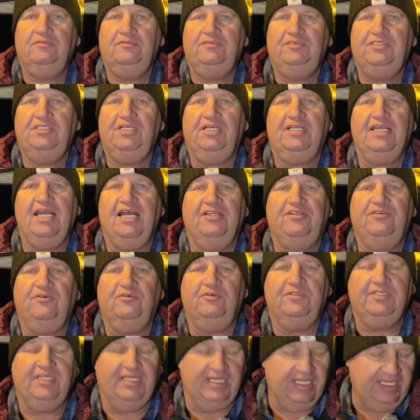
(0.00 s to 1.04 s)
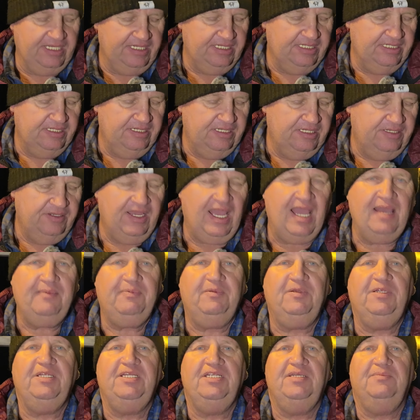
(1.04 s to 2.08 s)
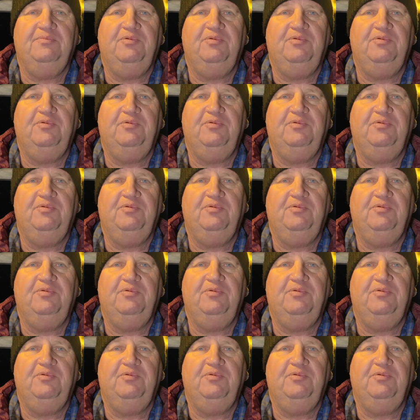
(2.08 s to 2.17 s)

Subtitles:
gee, I can't talk today, happily in your